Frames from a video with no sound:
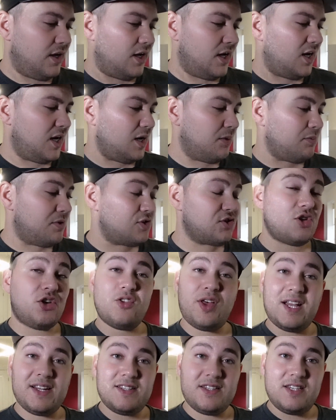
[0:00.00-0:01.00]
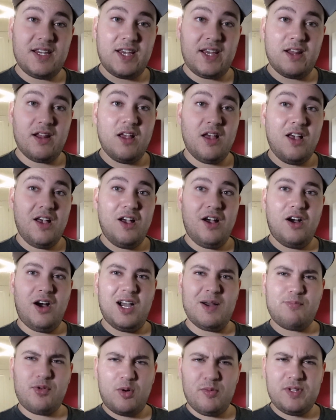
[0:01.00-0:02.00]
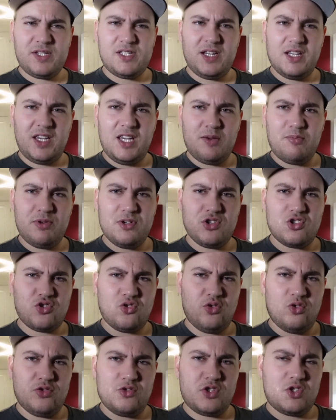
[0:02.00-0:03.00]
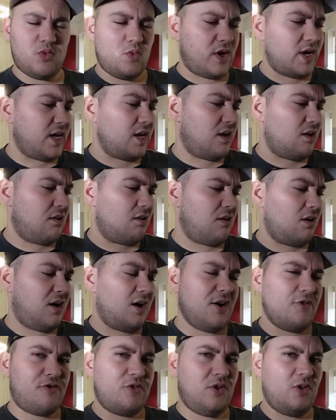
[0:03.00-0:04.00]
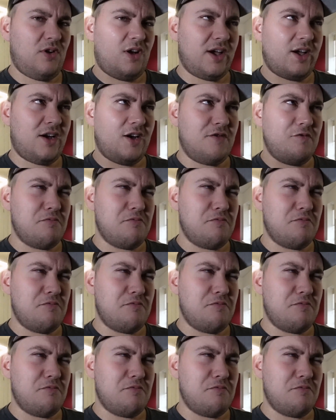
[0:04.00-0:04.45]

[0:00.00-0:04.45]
So that's it. I promised to keep it short and sweet. I feel like I've